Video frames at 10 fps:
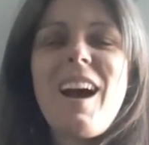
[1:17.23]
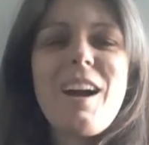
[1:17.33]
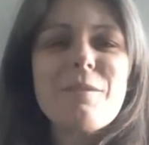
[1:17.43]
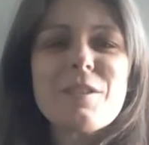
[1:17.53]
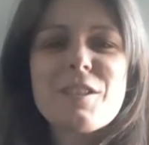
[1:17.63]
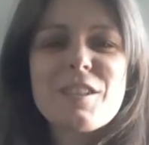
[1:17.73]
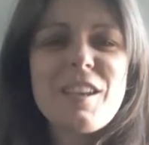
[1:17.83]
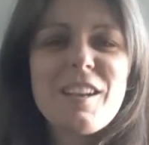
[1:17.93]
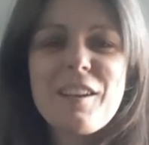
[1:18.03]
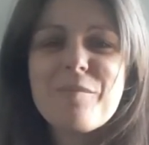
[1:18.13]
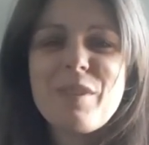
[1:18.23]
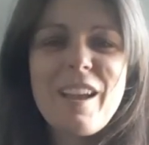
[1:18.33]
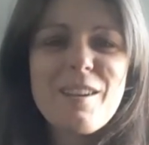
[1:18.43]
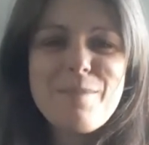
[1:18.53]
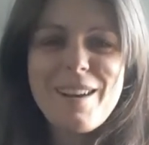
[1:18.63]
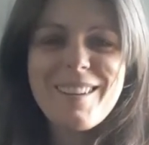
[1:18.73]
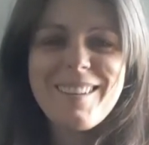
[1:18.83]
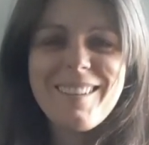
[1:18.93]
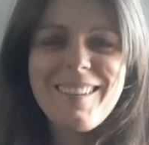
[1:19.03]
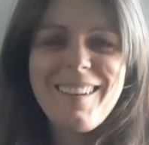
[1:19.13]
I was just going to complain about
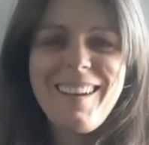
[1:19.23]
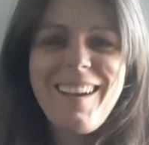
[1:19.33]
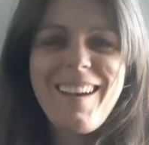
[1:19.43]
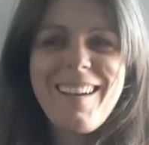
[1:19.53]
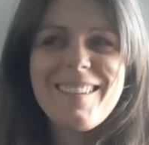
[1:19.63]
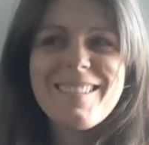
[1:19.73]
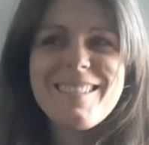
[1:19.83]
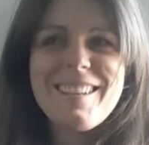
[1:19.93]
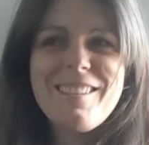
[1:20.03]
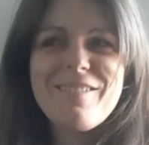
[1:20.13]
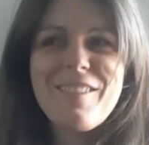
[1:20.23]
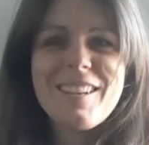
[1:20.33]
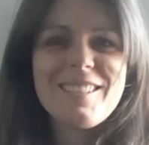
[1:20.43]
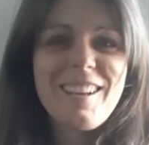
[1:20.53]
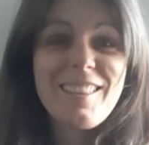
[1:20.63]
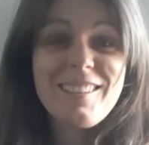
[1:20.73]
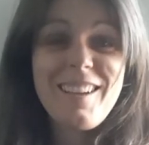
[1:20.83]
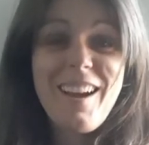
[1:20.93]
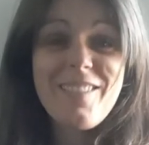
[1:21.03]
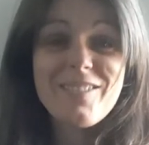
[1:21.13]
it and didn't want to take the
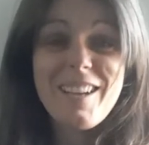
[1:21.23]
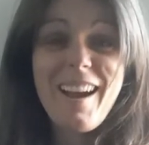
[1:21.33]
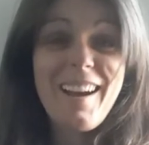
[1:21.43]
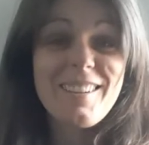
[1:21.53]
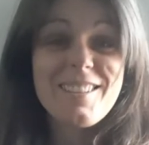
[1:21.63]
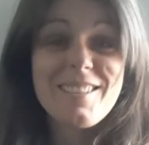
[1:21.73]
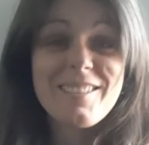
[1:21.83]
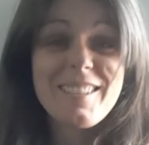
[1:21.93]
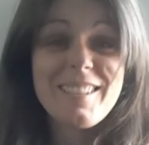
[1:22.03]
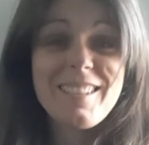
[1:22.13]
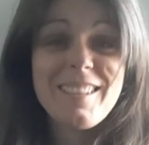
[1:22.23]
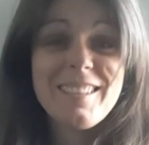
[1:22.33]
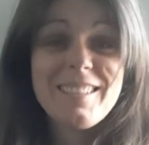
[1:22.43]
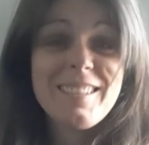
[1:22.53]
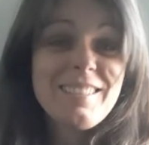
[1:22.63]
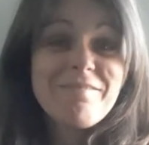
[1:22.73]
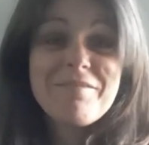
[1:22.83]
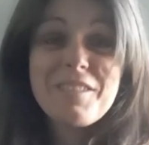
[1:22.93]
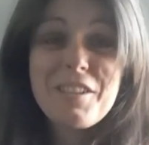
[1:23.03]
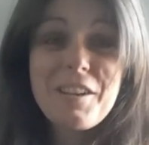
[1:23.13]
time to actually
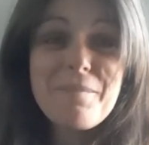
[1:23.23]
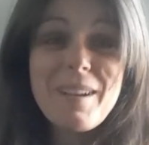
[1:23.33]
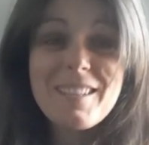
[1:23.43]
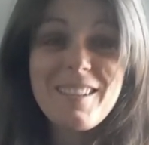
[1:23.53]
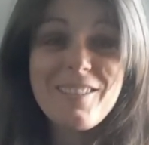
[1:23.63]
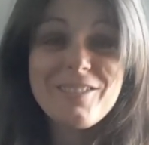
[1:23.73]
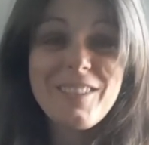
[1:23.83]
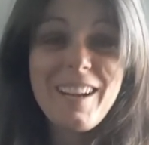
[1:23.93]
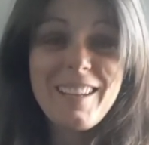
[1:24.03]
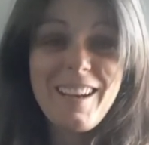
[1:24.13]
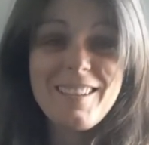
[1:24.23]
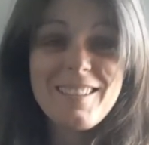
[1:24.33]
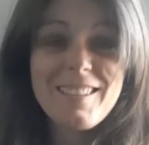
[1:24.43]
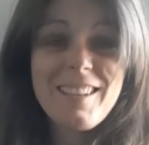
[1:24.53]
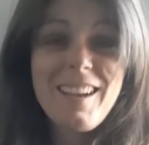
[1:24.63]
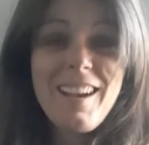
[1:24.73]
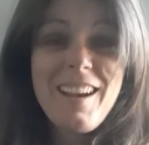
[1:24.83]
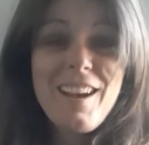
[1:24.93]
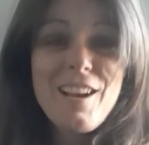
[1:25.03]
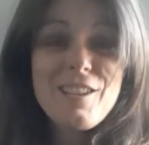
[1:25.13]
treat myself, I guess.
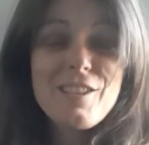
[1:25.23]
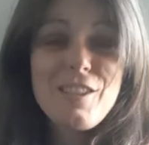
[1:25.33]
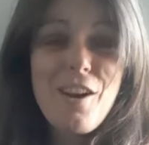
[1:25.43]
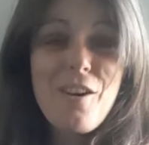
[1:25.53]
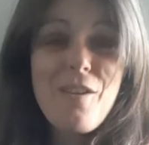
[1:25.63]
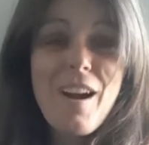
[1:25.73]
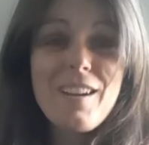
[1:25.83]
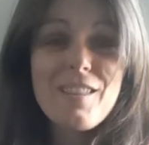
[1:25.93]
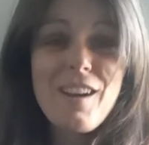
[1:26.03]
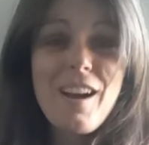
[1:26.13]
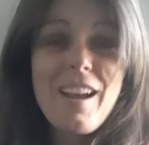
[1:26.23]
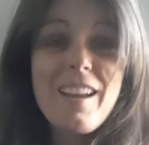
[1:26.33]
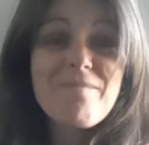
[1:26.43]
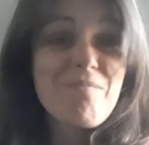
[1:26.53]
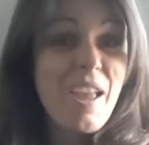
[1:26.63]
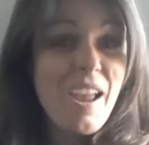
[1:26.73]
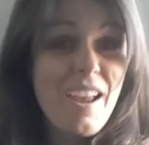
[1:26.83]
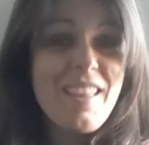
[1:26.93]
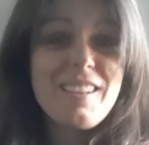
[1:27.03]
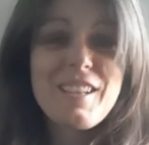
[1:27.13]
So I thought,
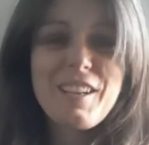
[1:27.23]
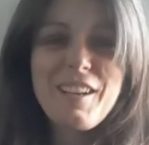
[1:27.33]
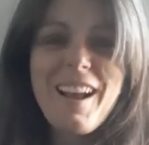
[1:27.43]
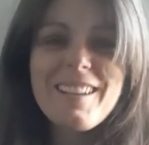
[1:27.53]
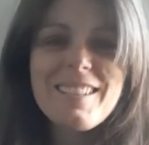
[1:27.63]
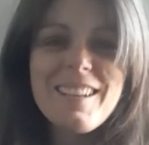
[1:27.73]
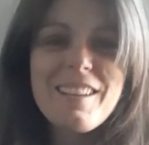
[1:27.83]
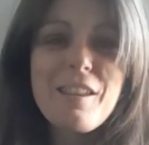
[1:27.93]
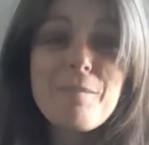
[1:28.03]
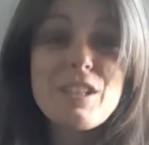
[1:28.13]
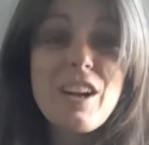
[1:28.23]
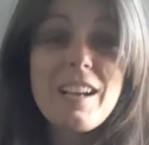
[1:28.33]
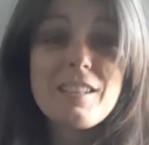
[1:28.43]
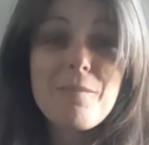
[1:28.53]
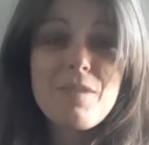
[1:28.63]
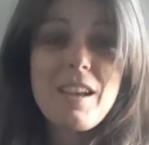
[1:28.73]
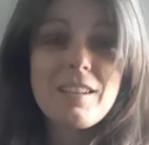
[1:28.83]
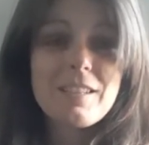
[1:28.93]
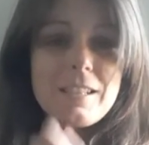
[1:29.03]
hey, that's a good idea. Let me try some things.